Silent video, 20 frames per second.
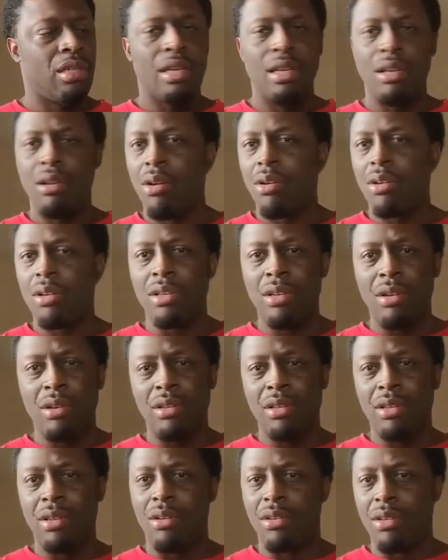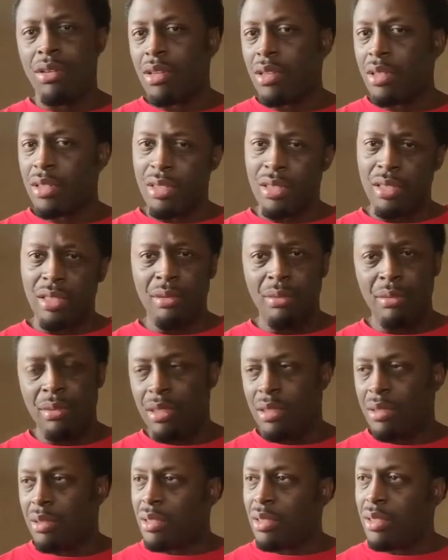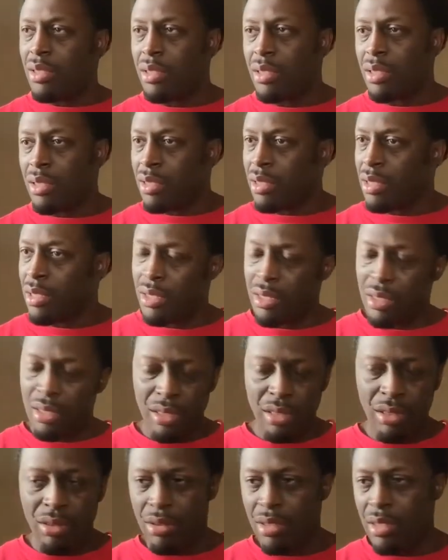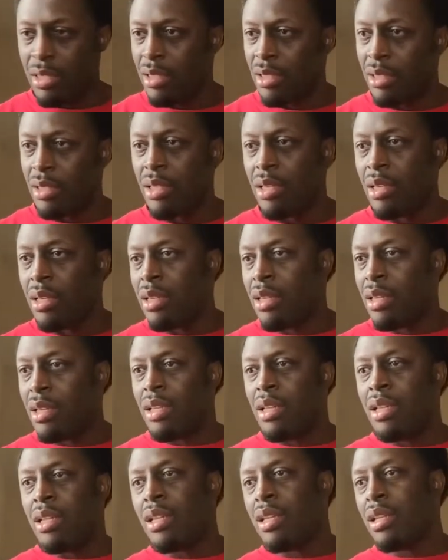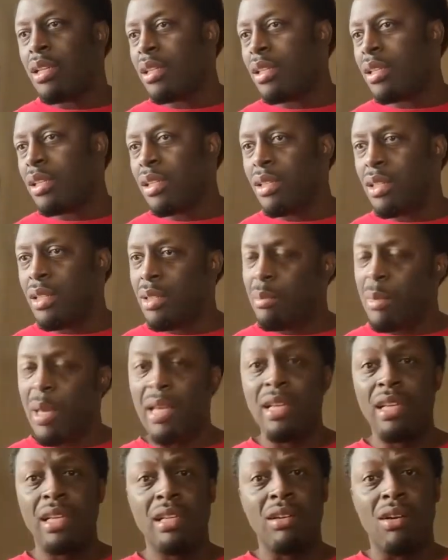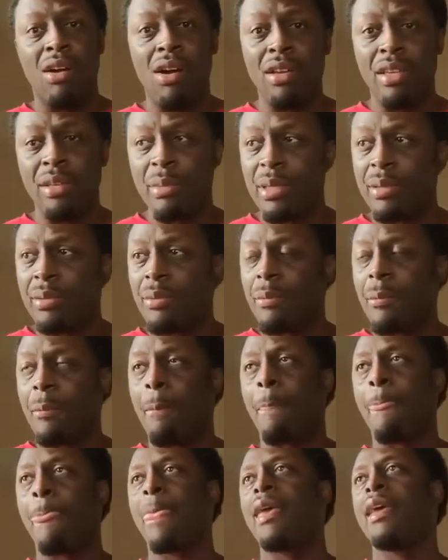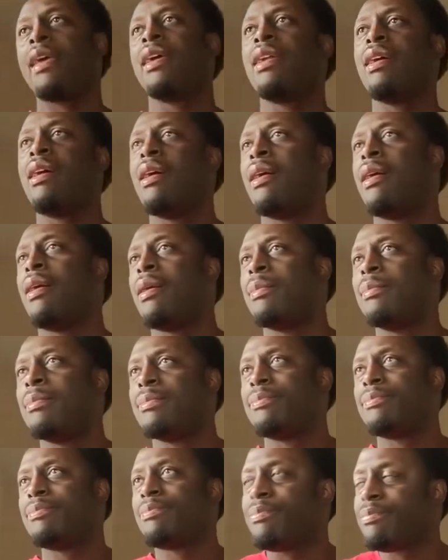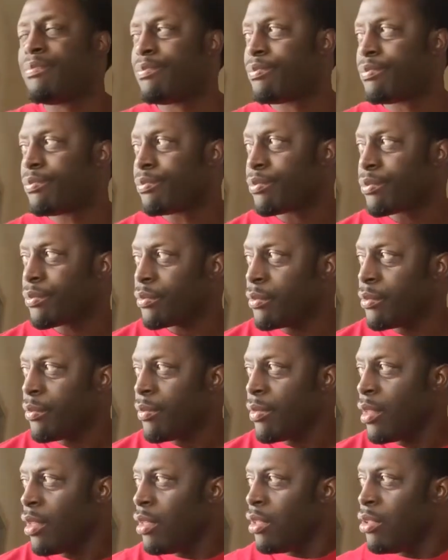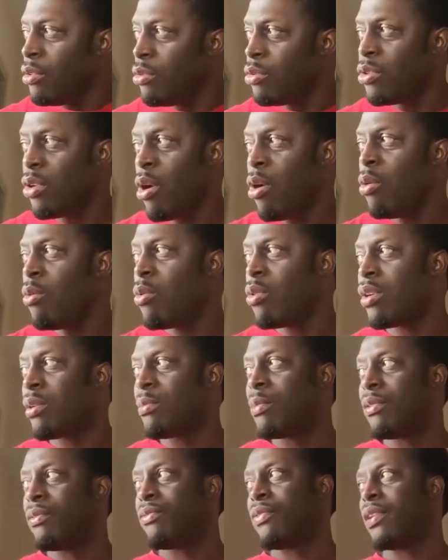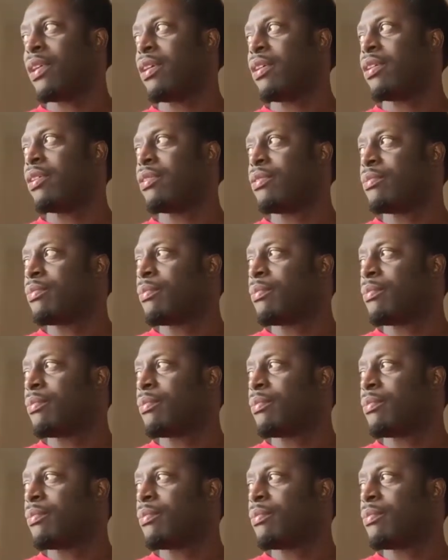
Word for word: and on and on and on. He, he, he, you know, he he made a good argument, and um, you don't want to be fair,